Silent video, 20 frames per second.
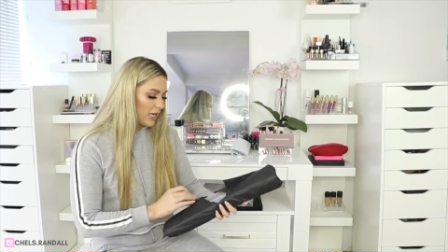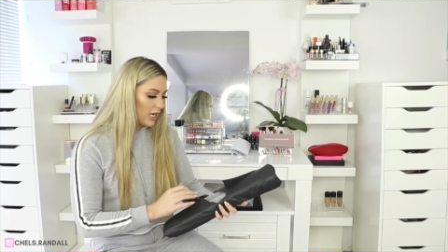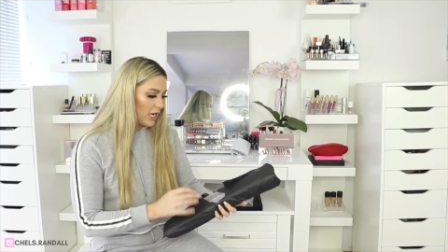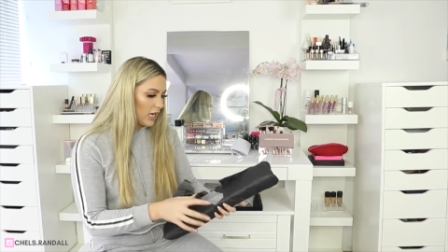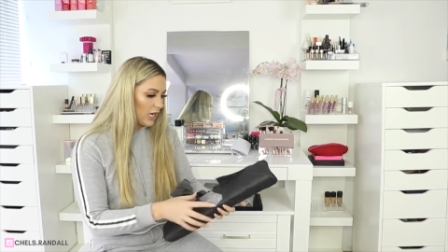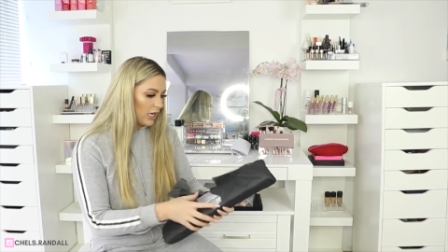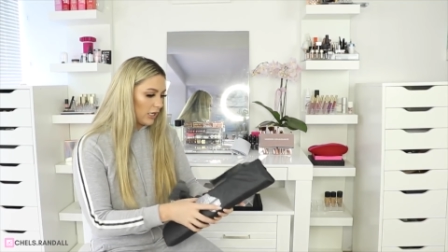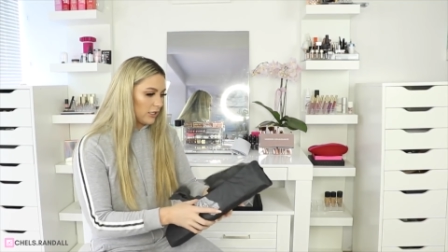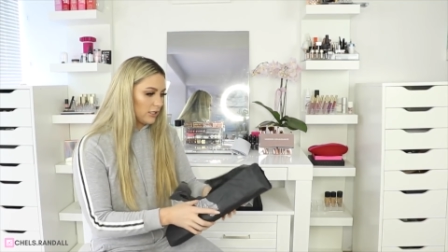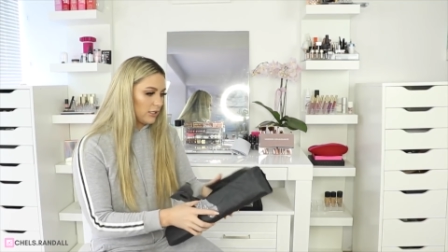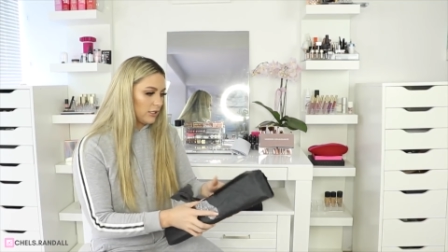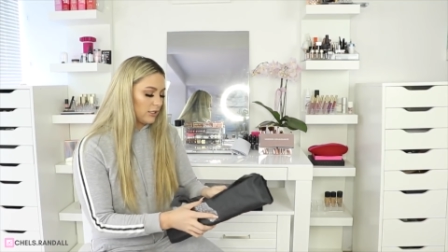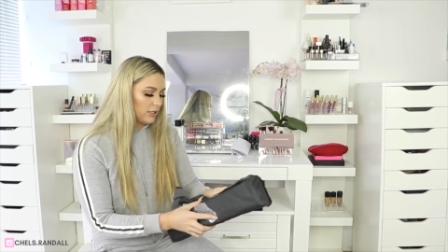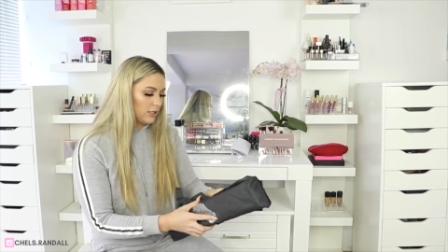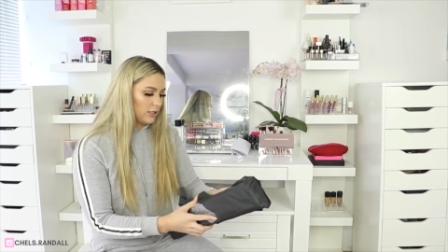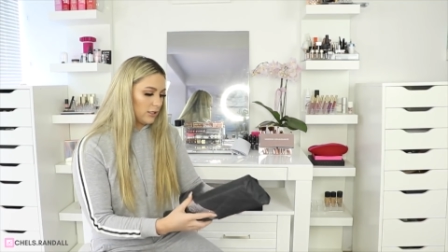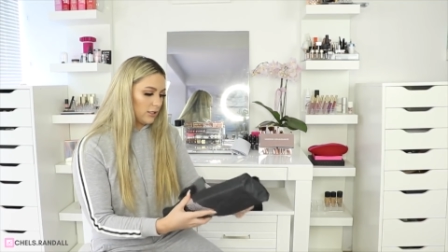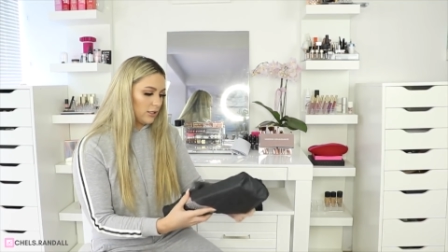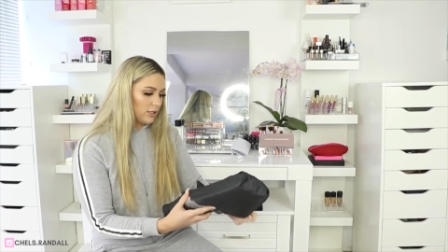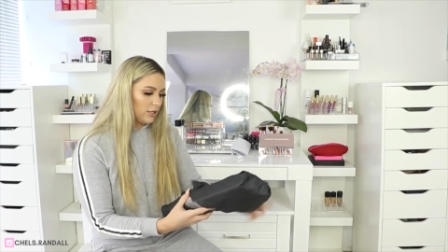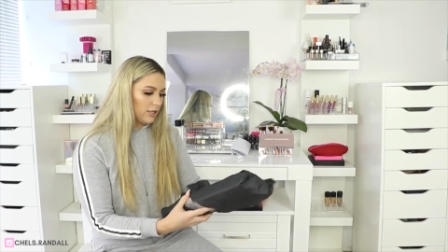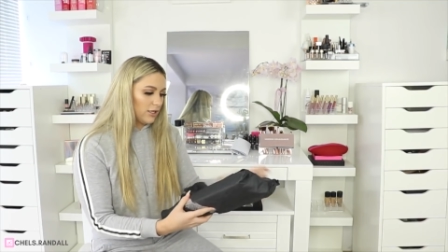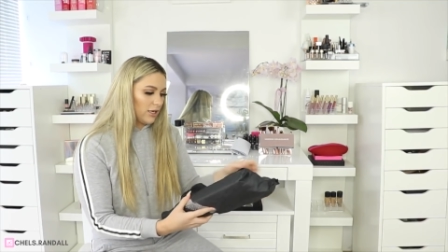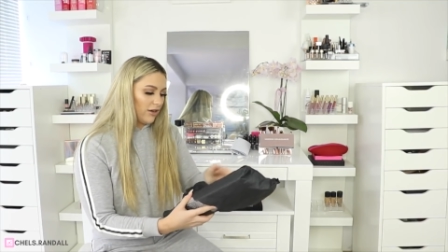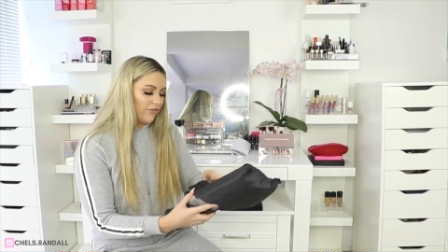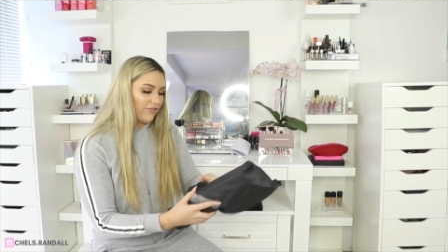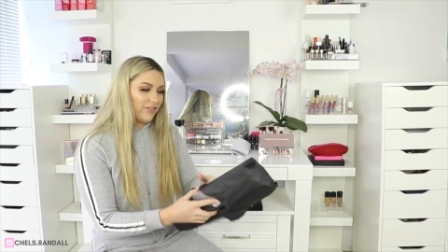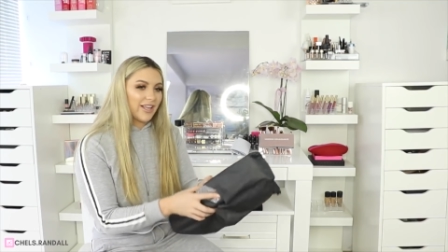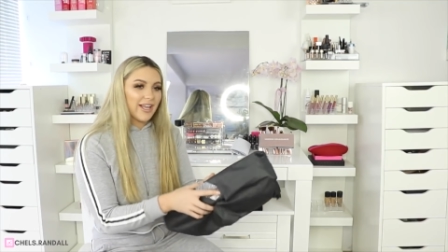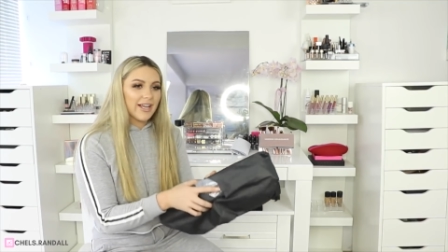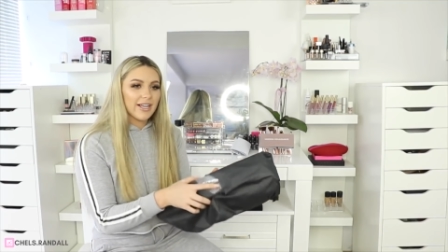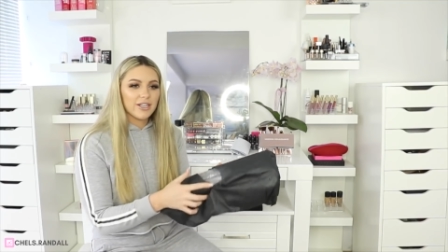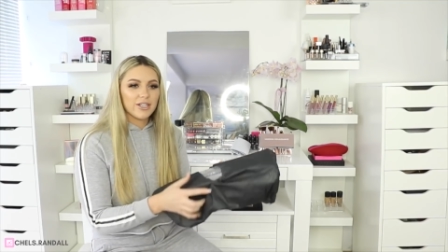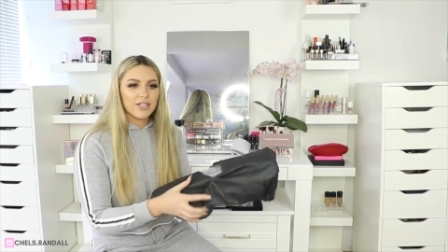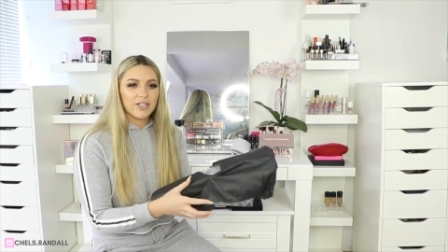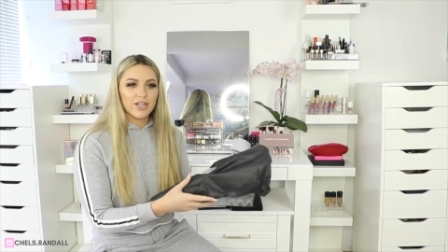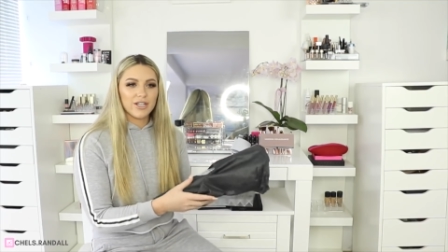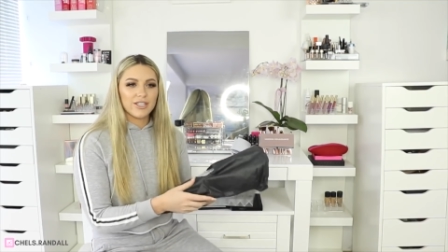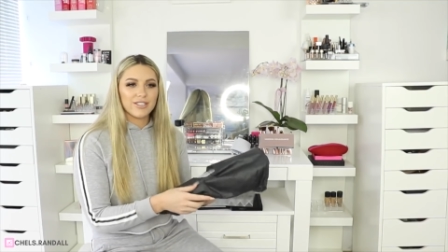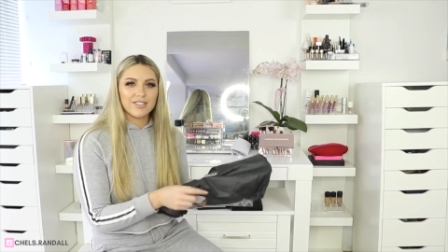I feel like
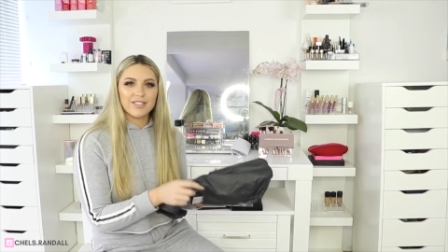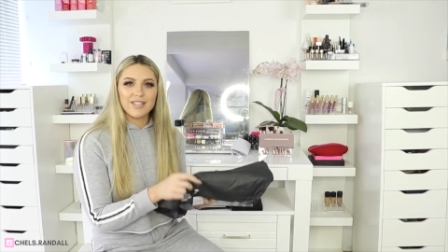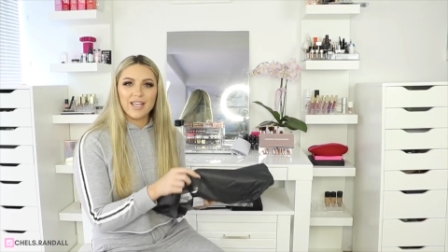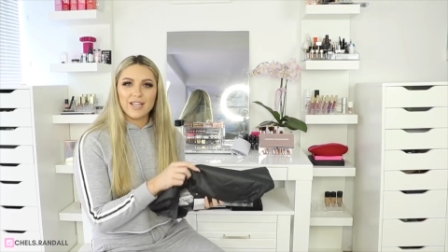it's